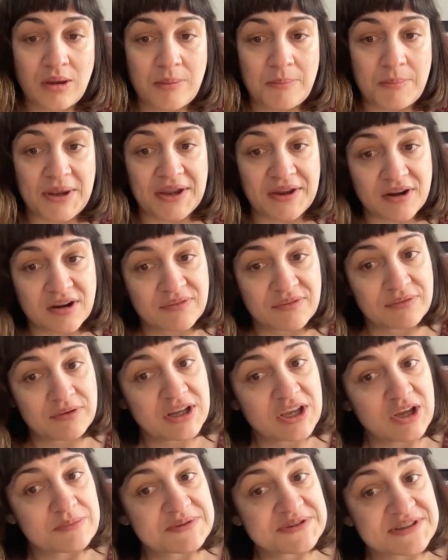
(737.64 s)
By
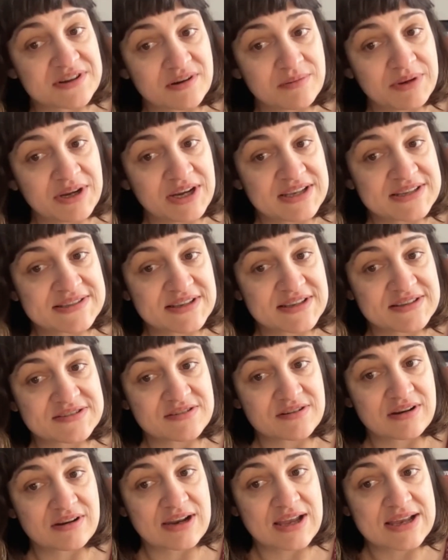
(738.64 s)
carefully observing
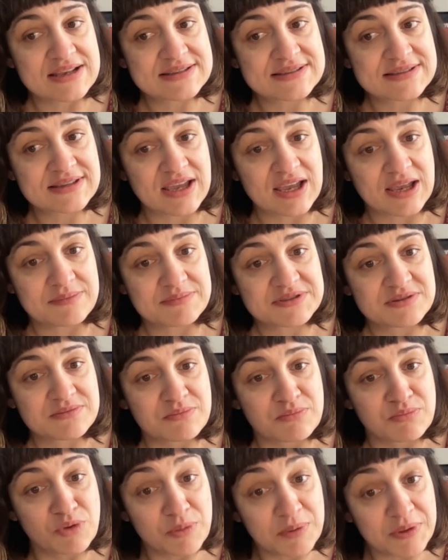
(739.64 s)
ancestral landscapes,
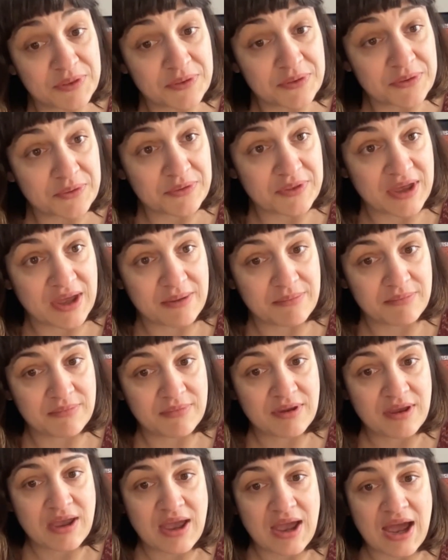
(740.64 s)
moving through them,
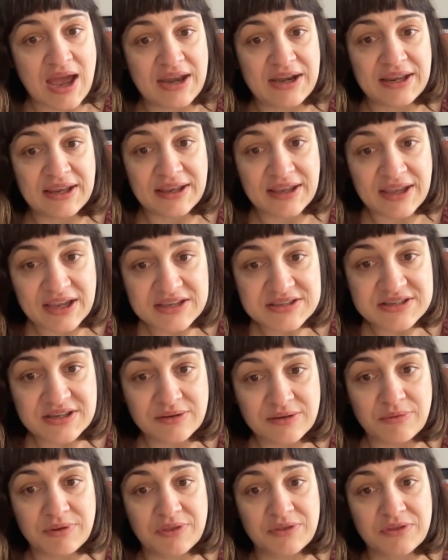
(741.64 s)
and
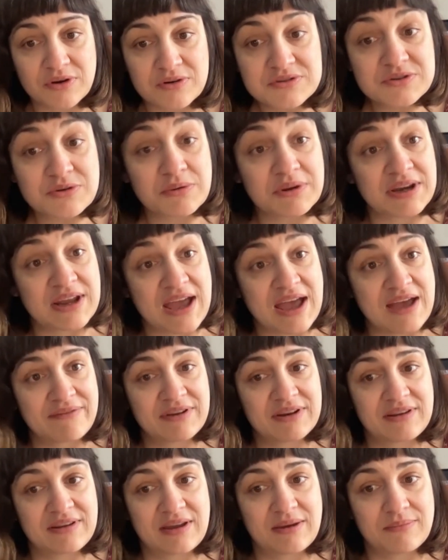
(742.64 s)
engaging with those who
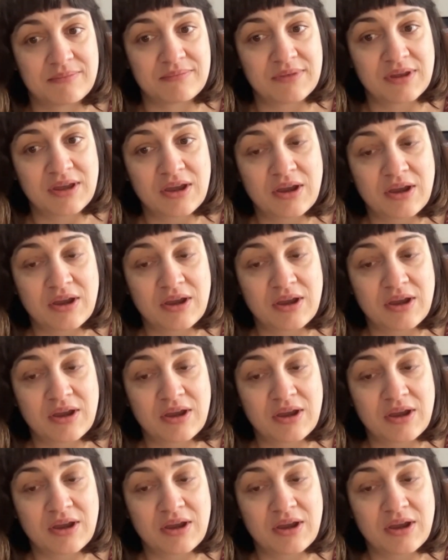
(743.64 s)
inhabit them,